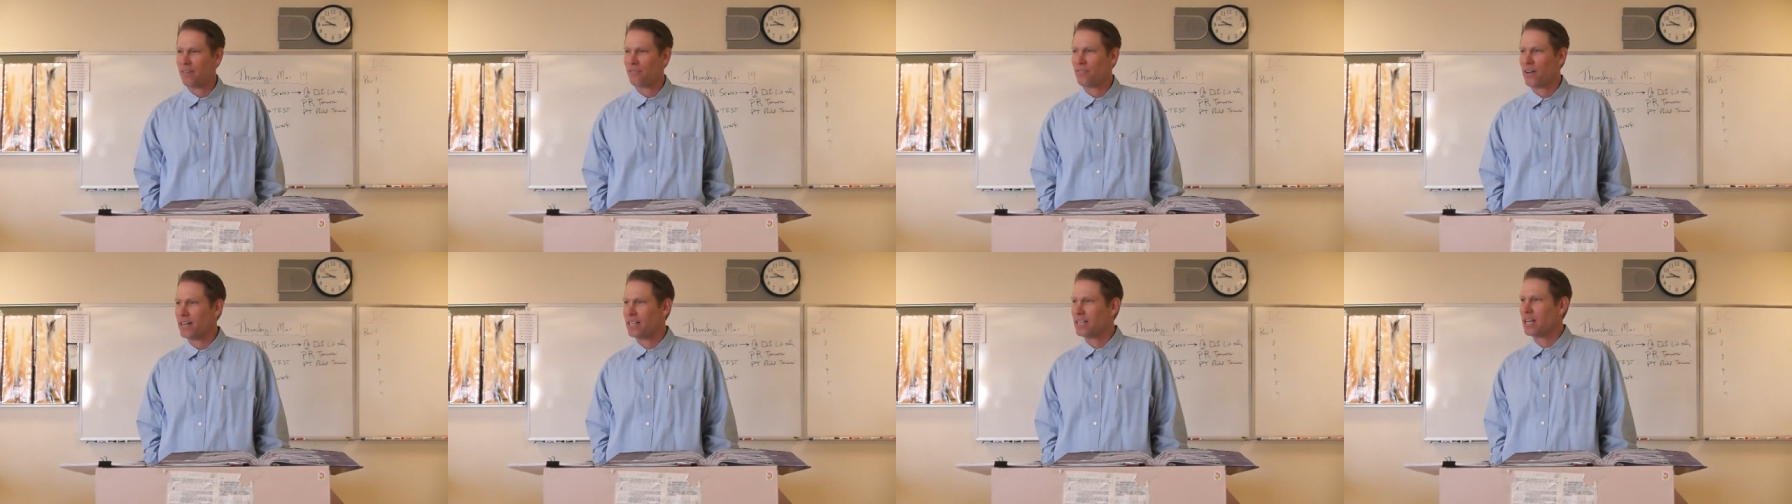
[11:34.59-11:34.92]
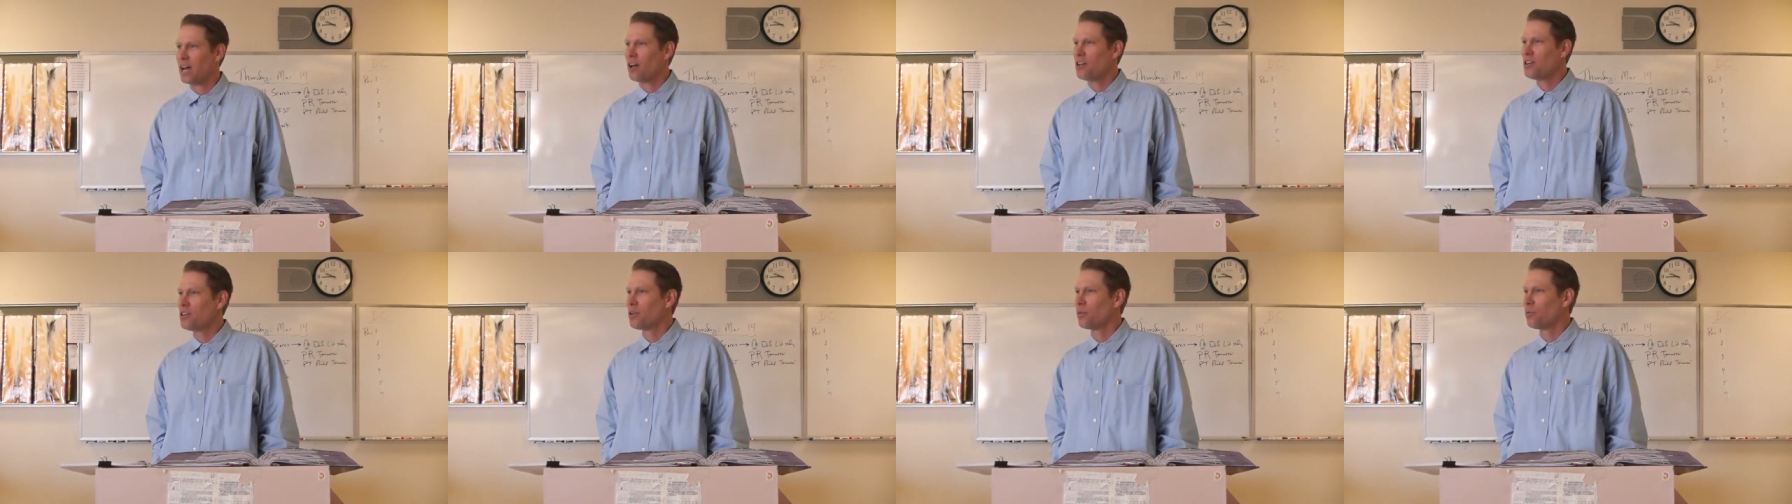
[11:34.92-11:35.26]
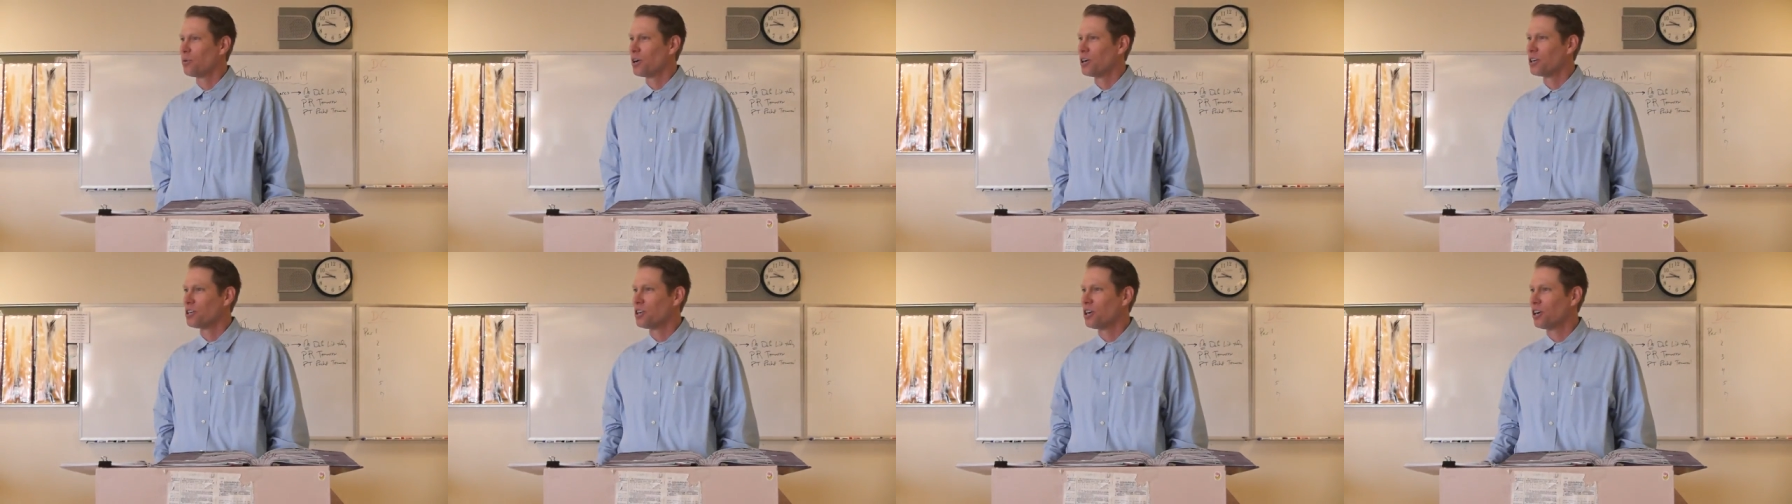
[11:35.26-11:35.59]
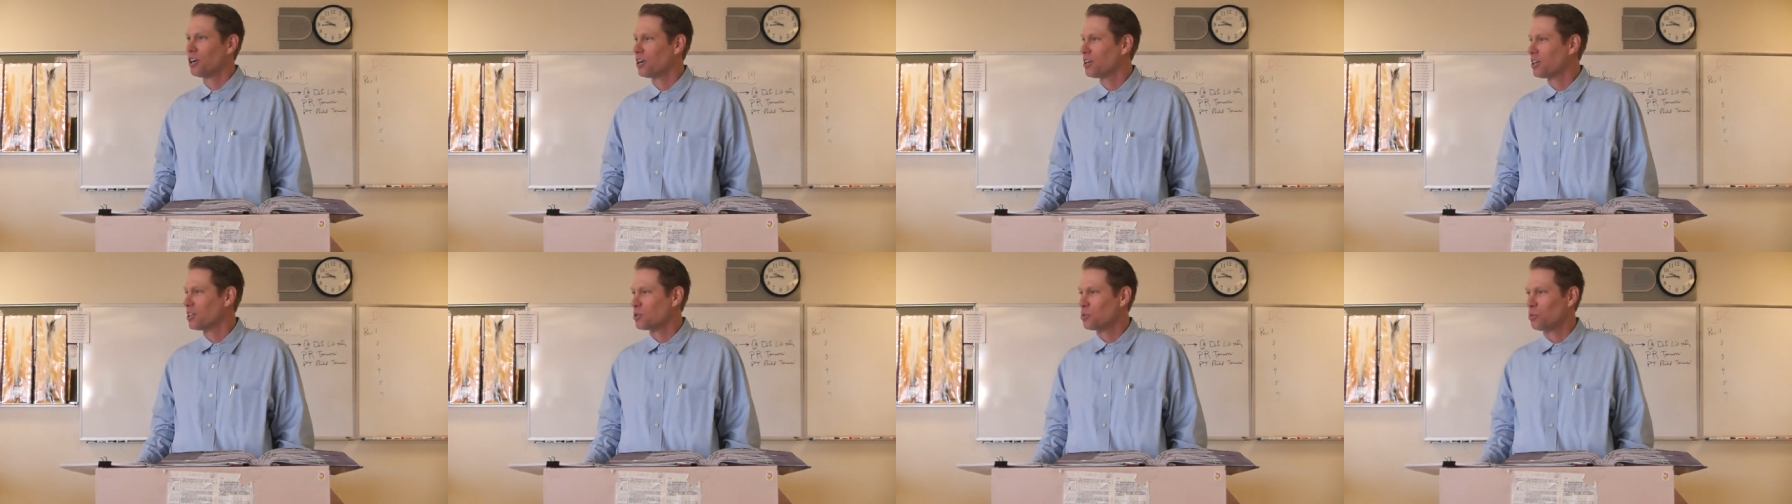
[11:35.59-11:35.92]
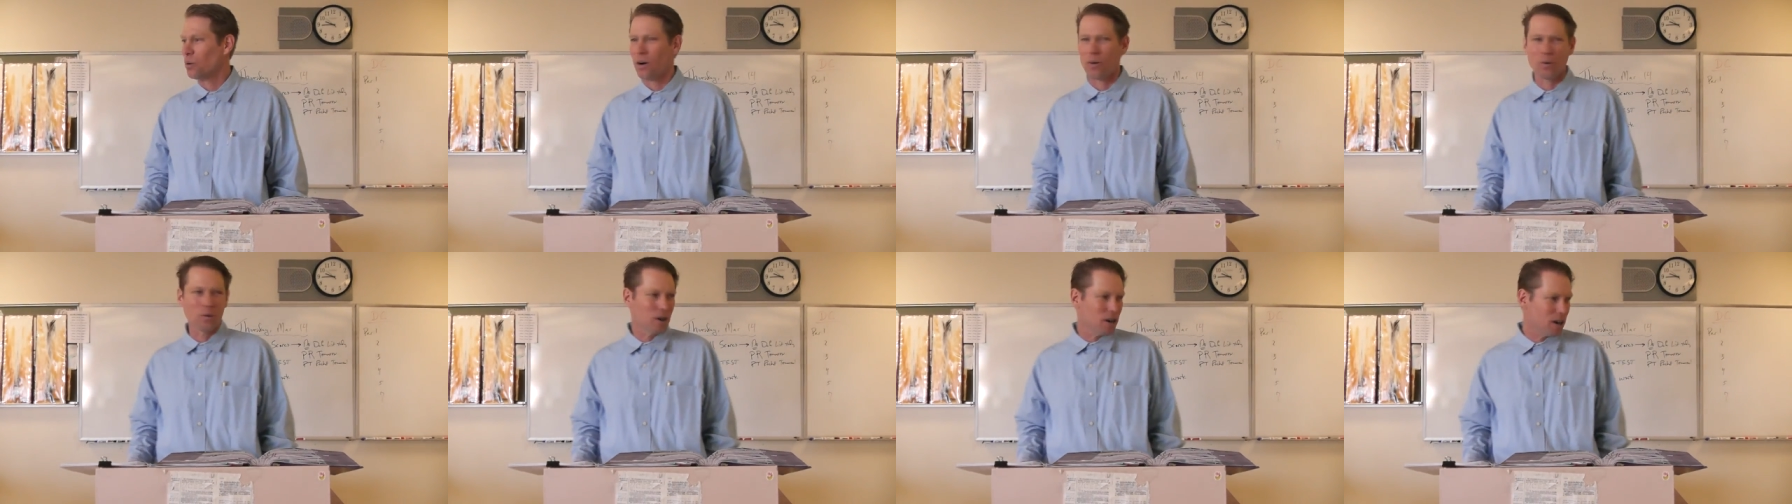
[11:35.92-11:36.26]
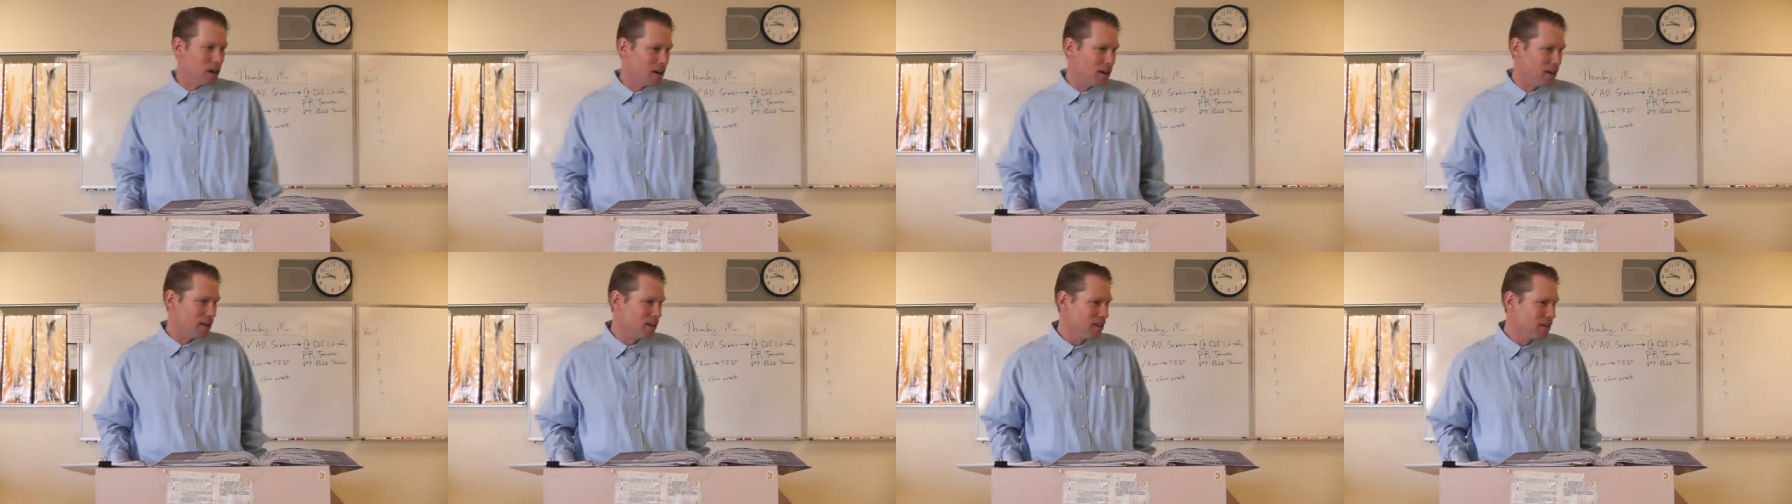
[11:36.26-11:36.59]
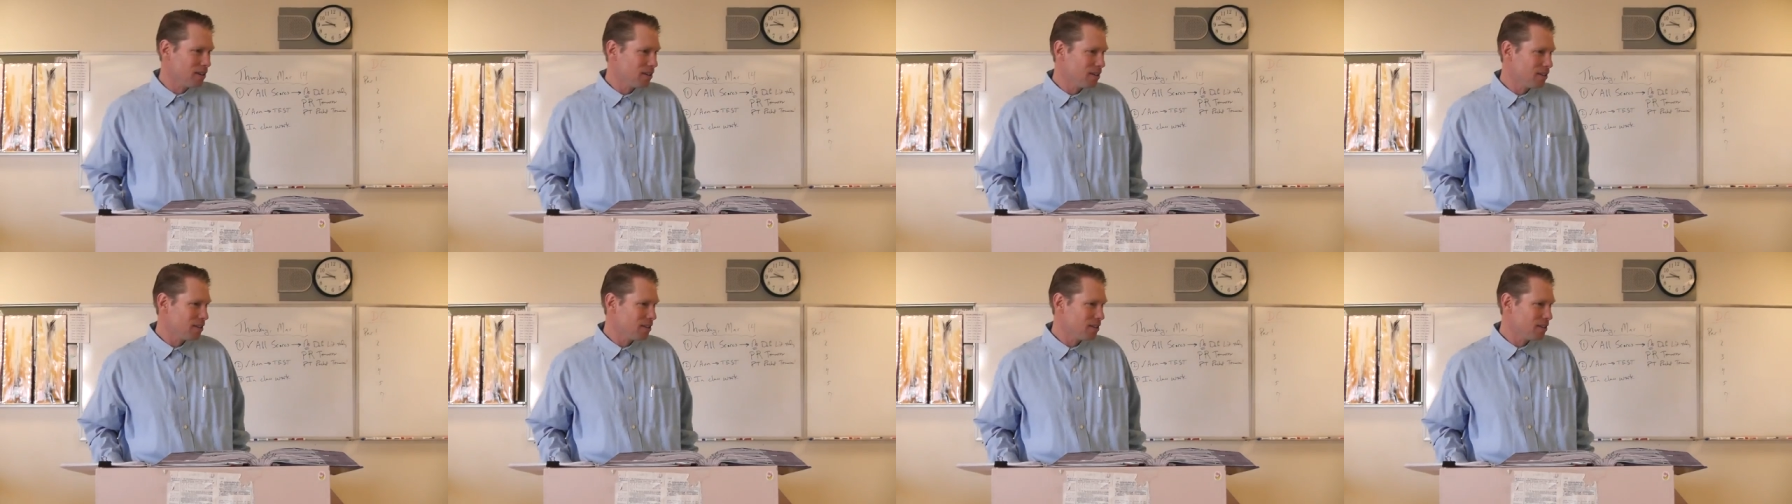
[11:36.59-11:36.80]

If I tell you the word kirk is what word?